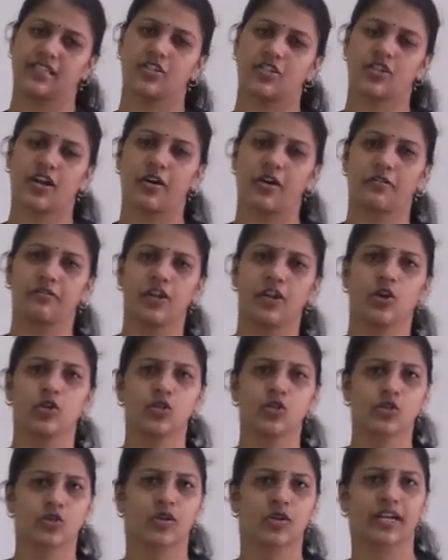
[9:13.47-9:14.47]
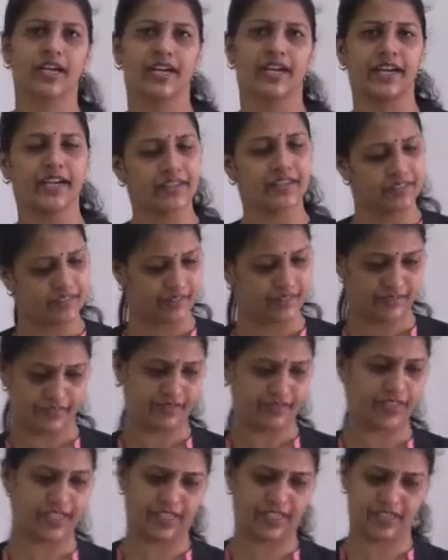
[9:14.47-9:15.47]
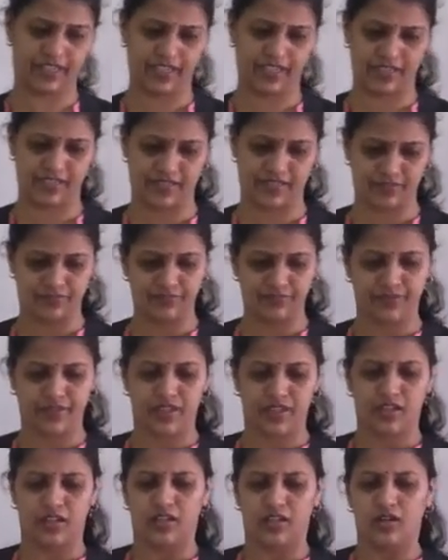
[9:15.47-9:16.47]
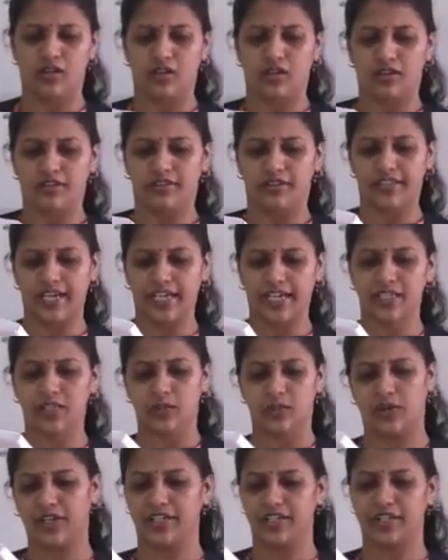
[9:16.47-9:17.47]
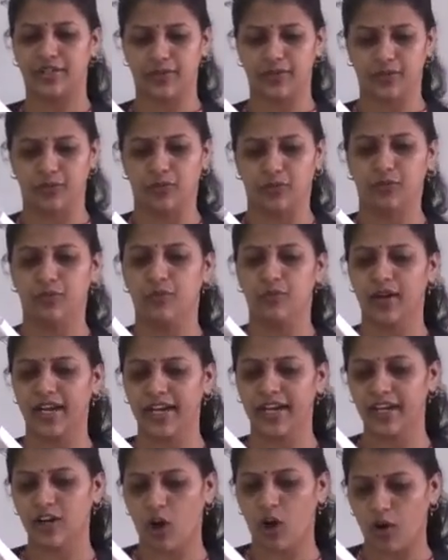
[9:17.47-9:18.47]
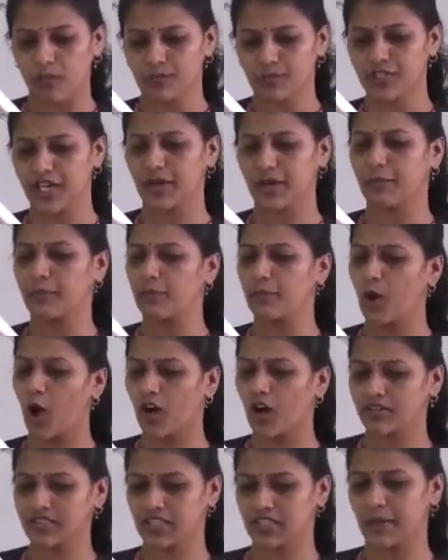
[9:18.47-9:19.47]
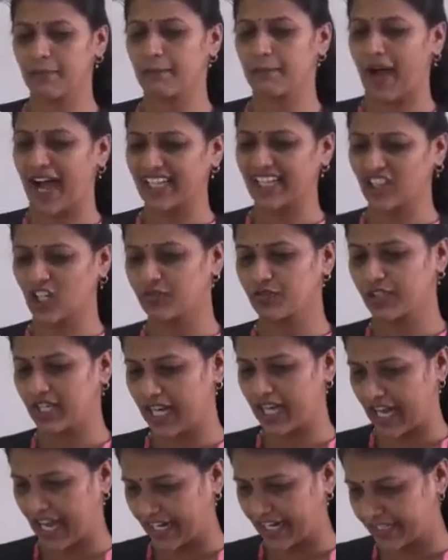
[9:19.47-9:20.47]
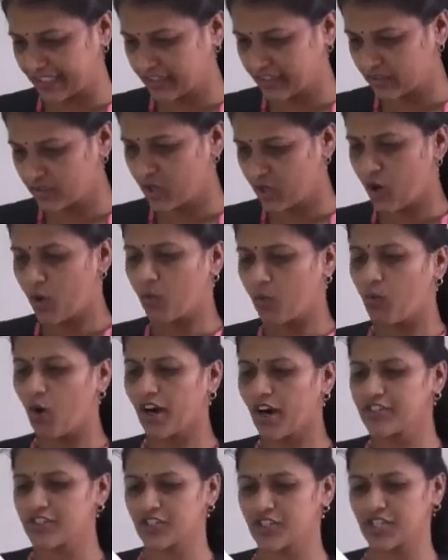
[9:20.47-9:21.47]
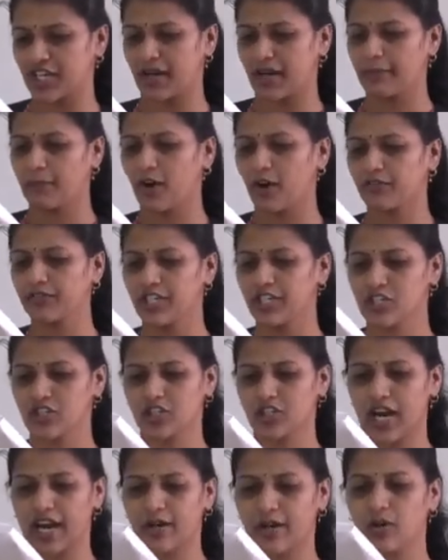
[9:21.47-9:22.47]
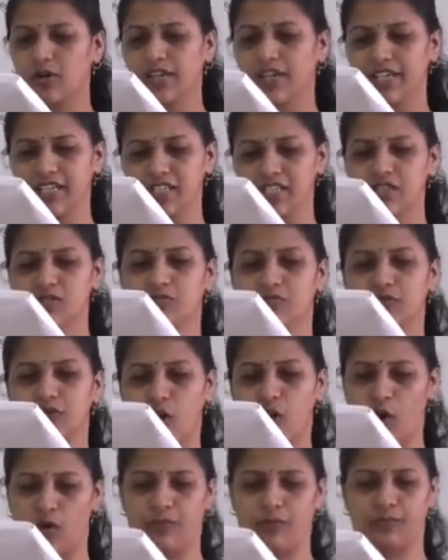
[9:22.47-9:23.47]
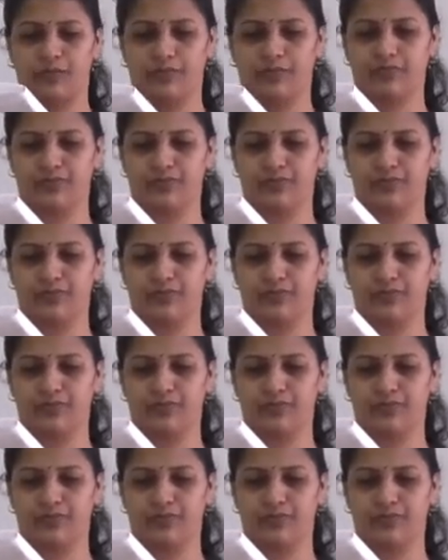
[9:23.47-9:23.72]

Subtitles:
Then 22, when an object blocks the path of the light, what shape of the shadow is formed?